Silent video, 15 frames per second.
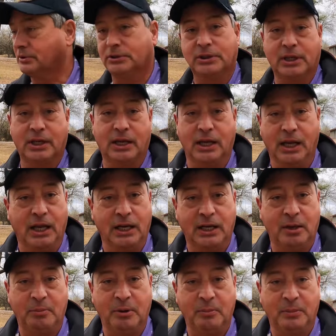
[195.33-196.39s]
you gotta you gotta
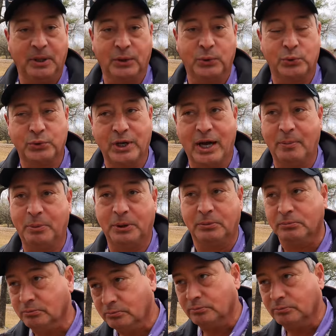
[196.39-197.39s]
keep them kiddos happy.